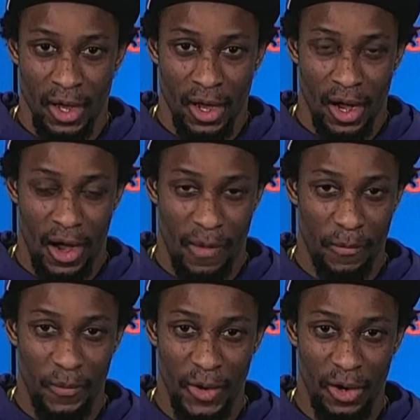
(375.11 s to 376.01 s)

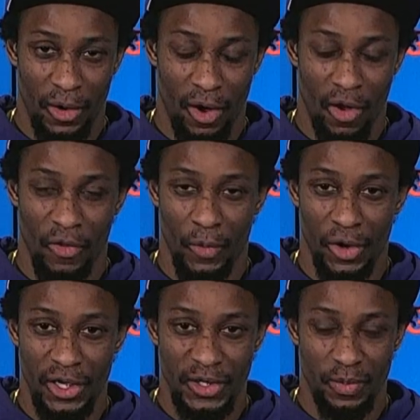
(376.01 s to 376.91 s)
You know, all the
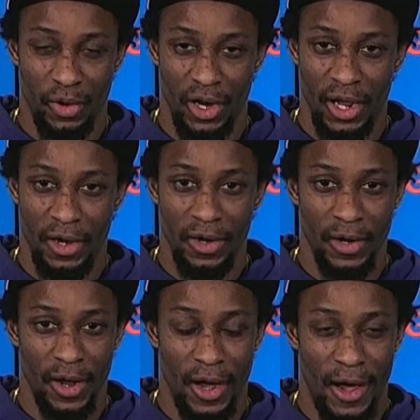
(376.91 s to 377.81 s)
work he's put
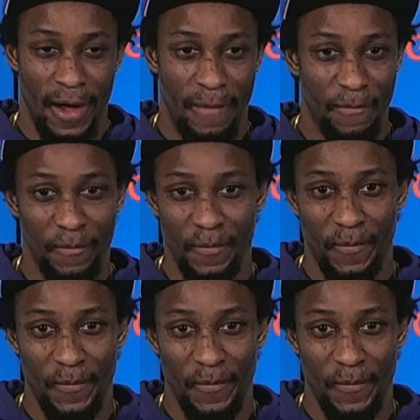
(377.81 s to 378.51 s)
in,